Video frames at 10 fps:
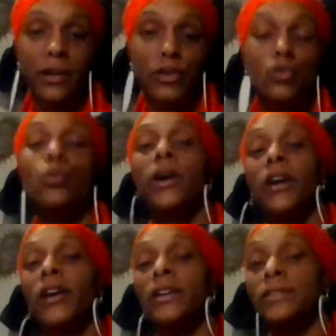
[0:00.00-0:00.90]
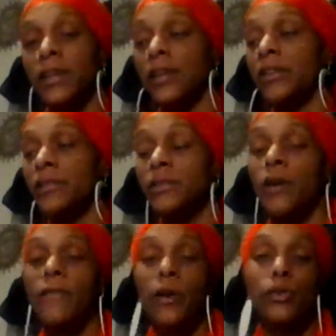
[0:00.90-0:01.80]
You wear and tear
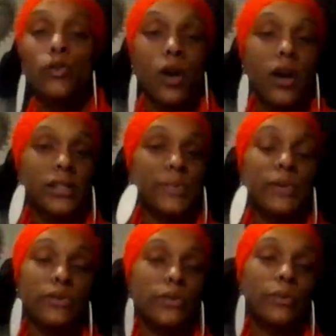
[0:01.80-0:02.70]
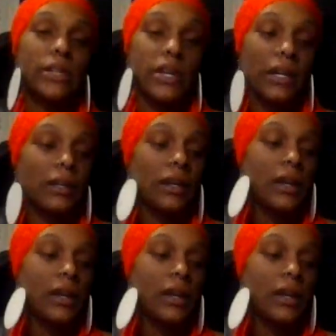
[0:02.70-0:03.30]
yourself out. You are a spiritual being.